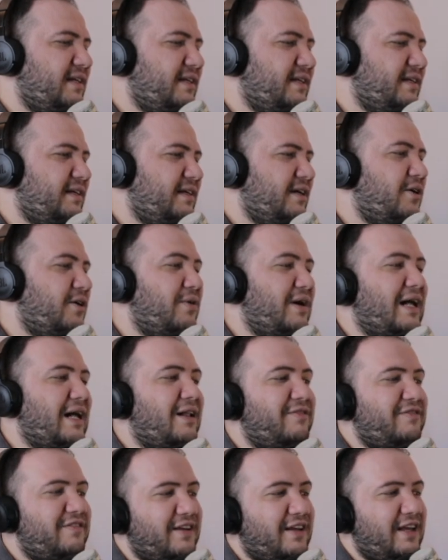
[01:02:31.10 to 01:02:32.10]
Oh,
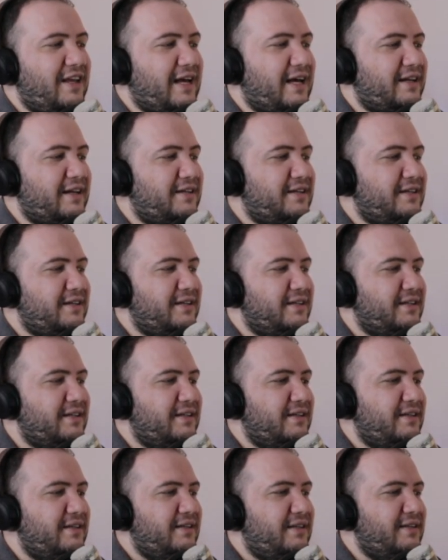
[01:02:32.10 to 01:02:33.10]
Alpha Cat.
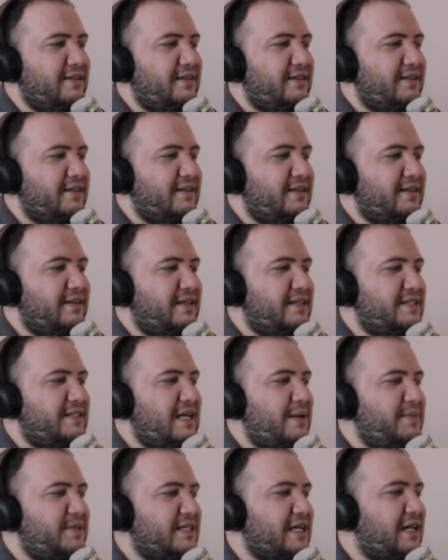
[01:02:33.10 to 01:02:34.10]
His
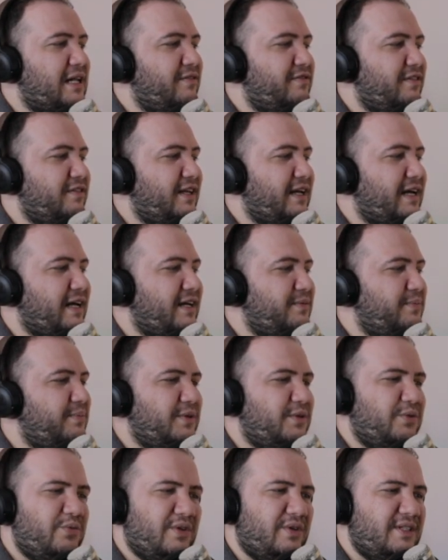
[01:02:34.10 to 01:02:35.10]
name is Alpha Cat,
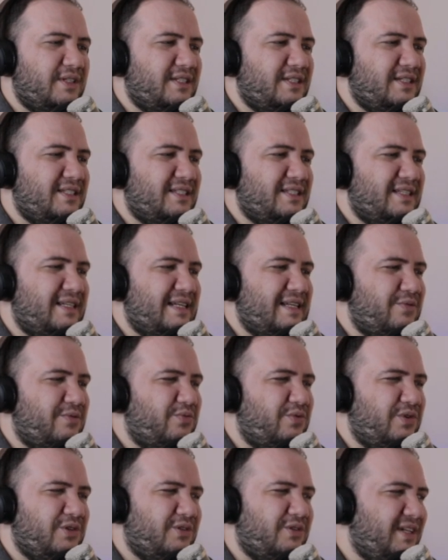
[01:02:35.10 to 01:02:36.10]
but what is his
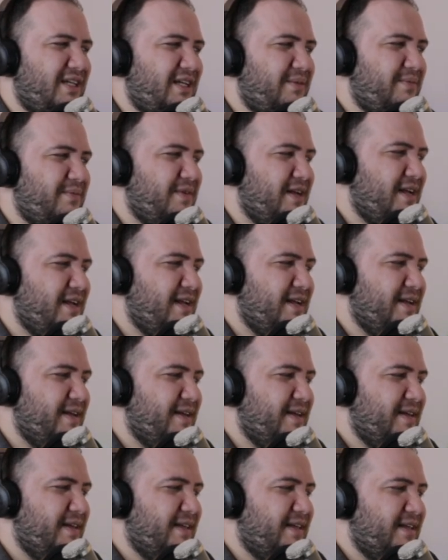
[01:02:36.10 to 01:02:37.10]
real name?
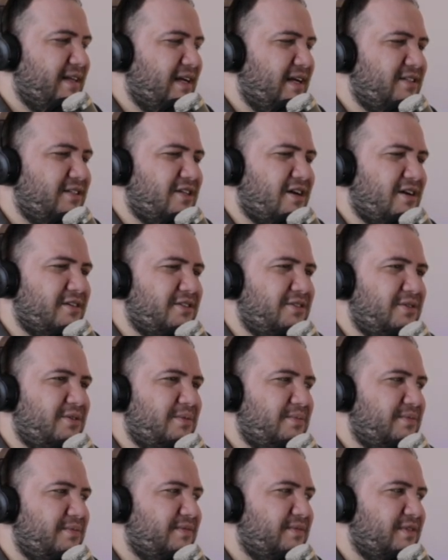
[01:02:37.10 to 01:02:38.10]
I talked to
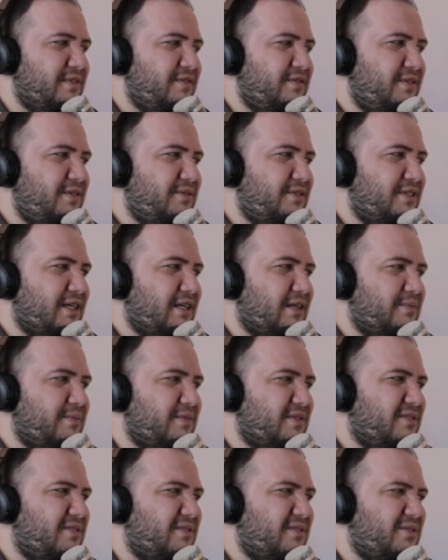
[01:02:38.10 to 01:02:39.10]
him a few times,
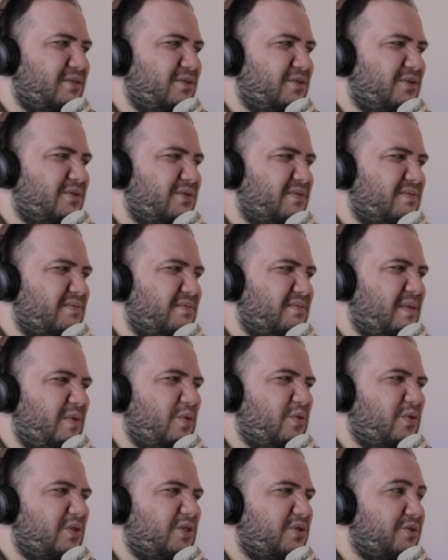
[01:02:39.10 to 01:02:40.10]
or maybe
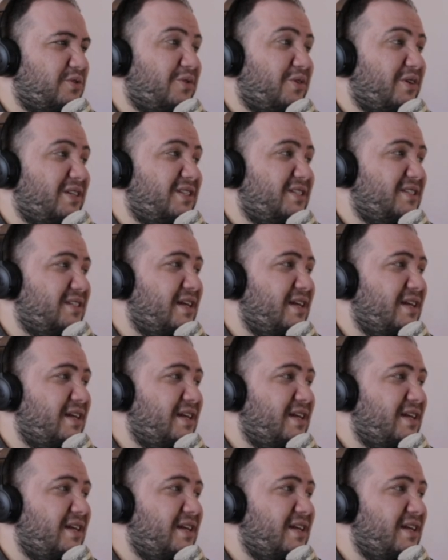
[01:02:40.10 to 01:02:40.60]
once or twice.